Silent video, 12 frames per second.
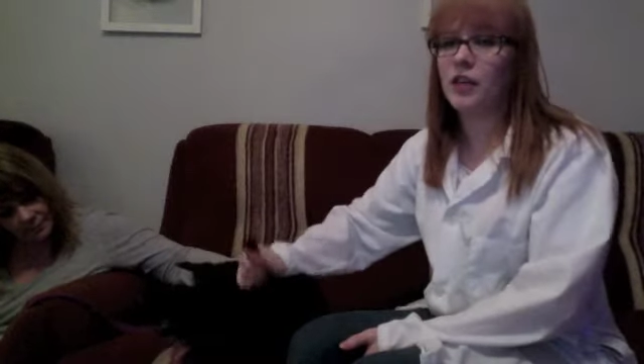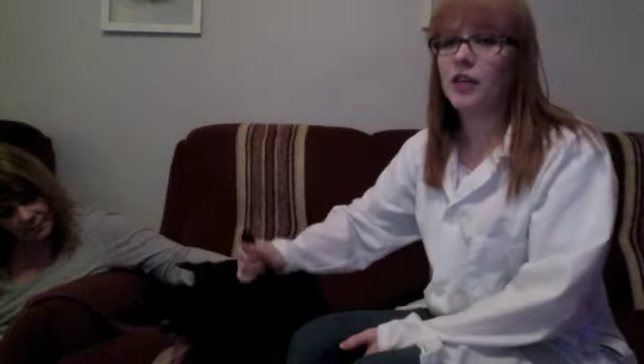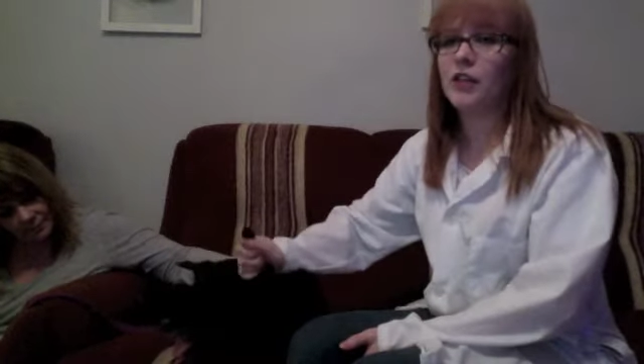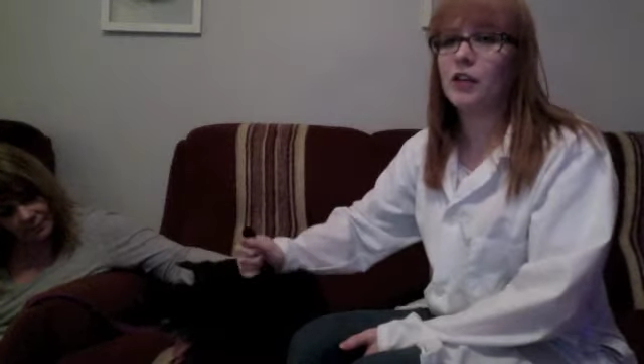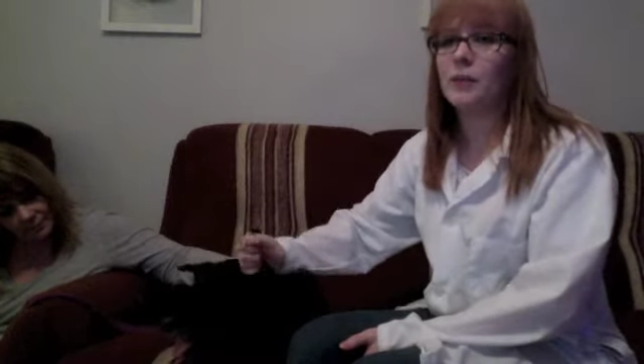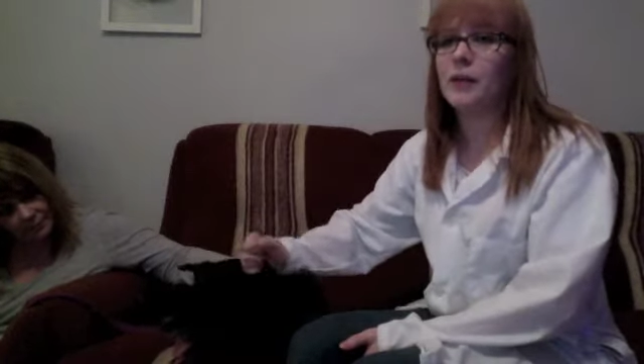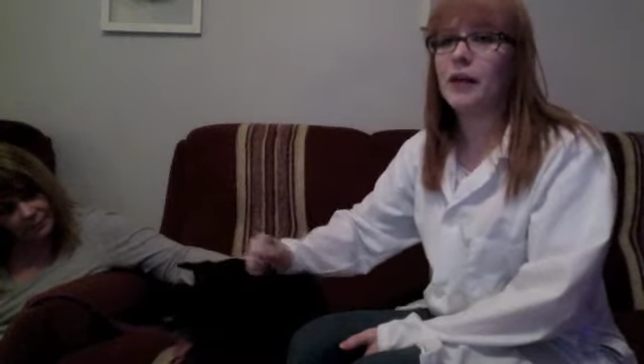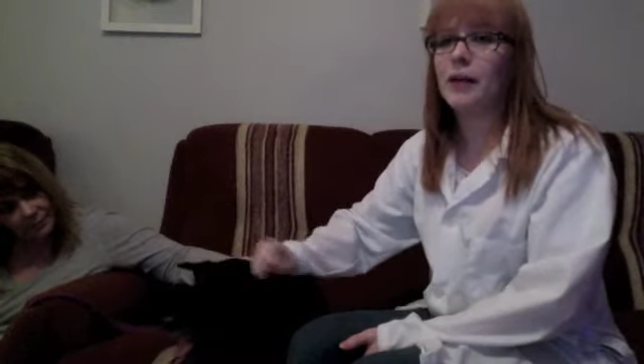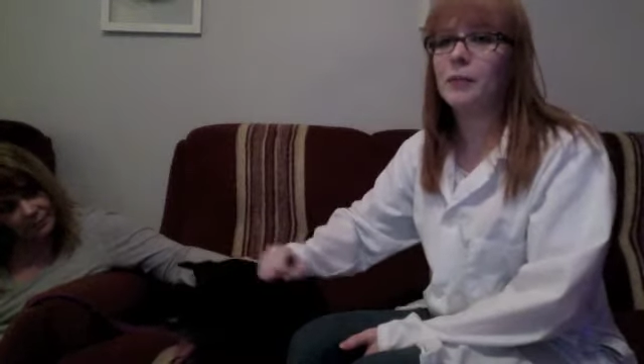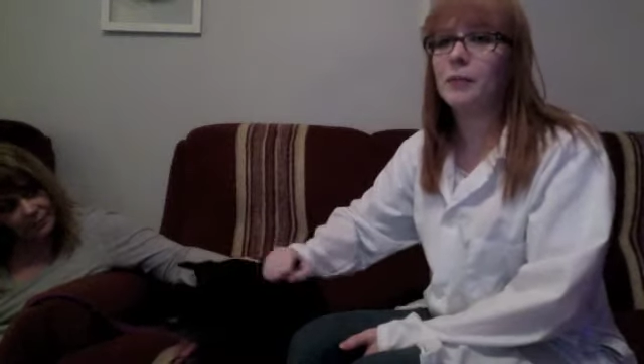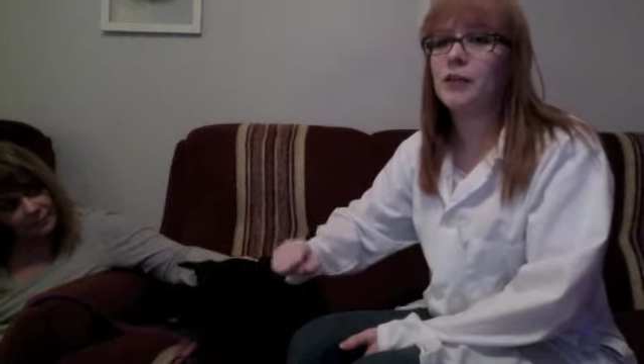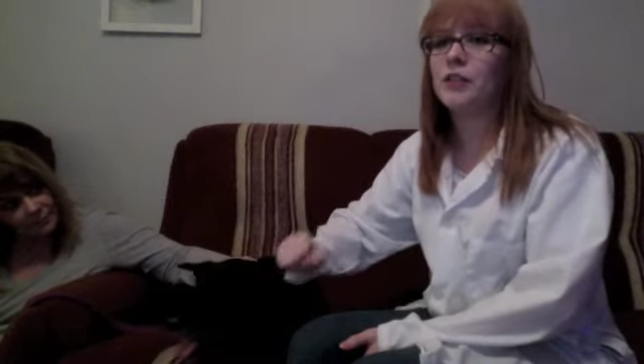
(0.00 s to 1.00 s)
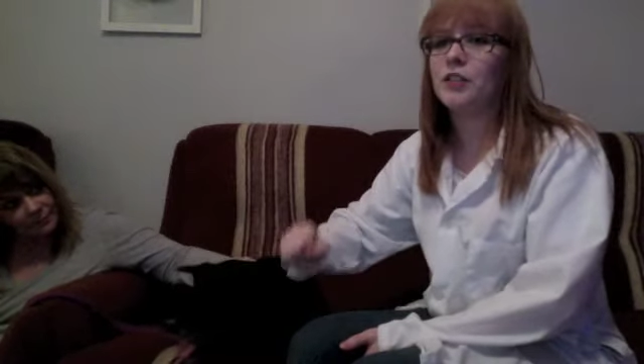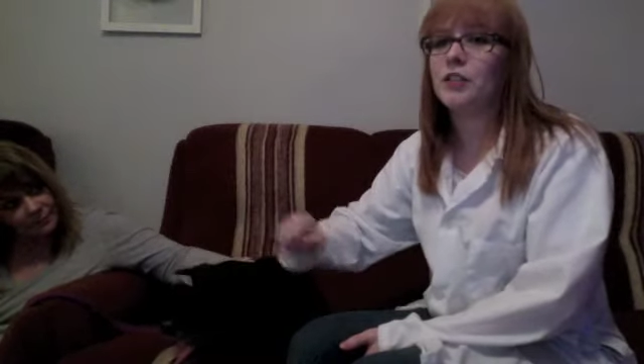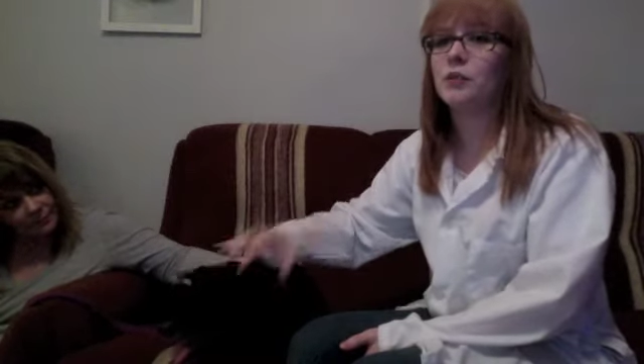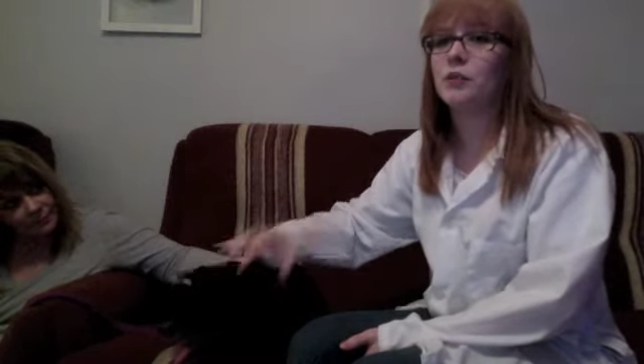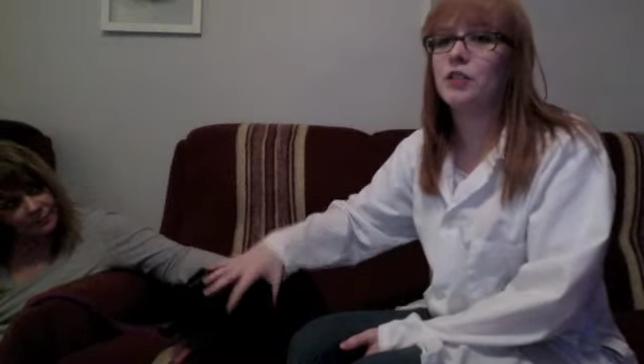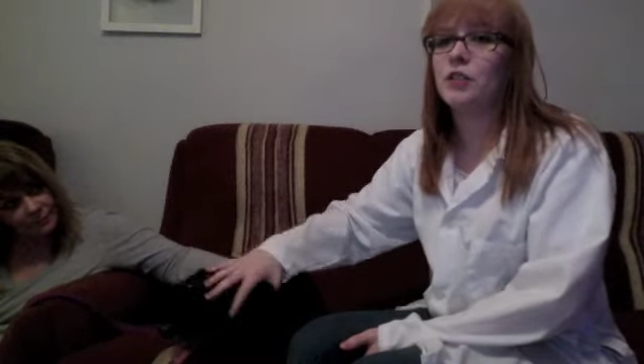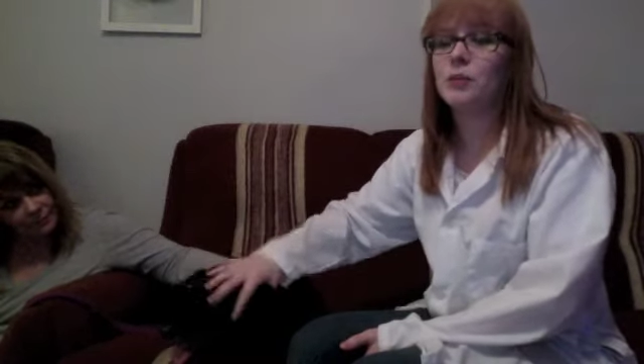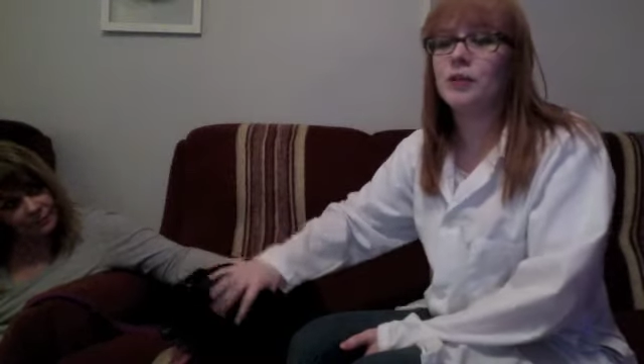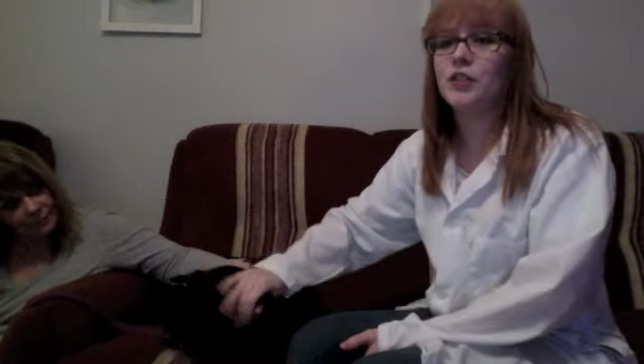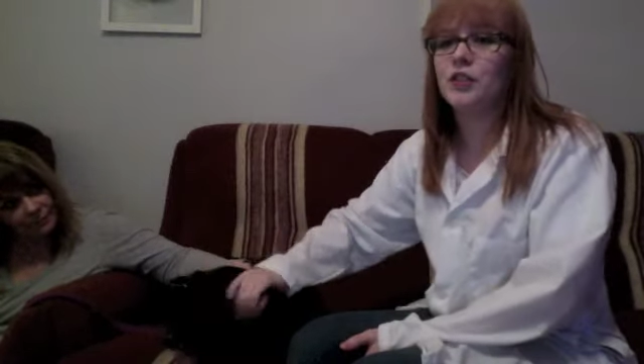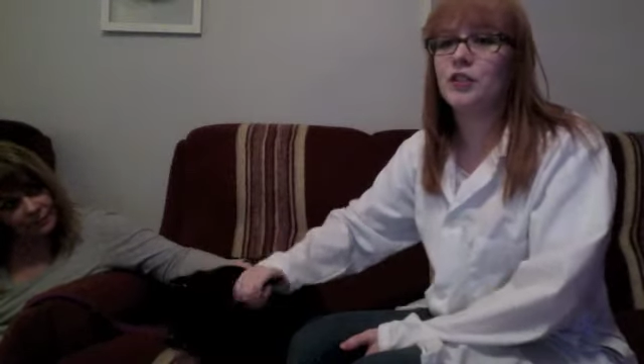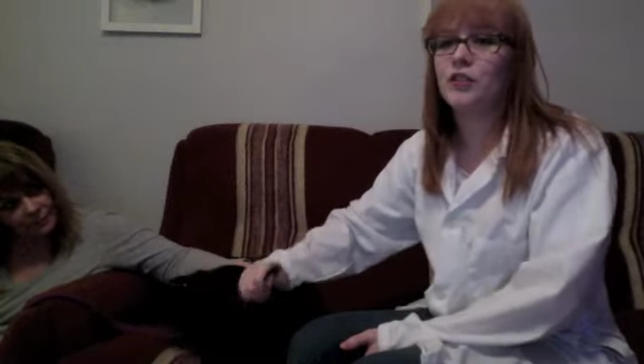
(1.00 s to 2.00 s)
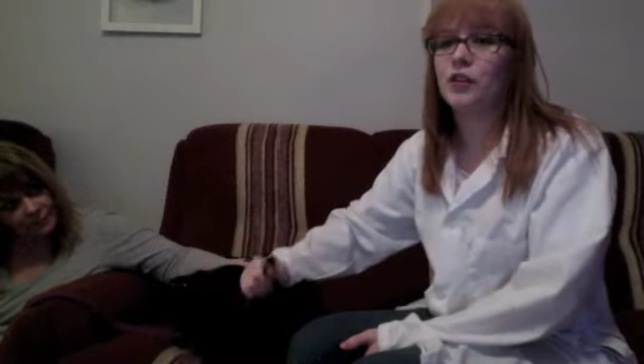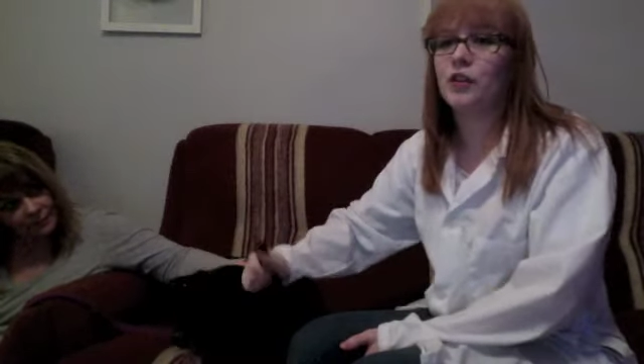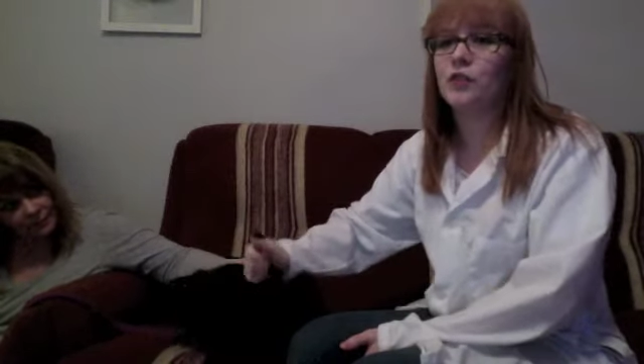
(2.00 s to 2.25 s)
There can be hyperplasia, which is where the gingiva grows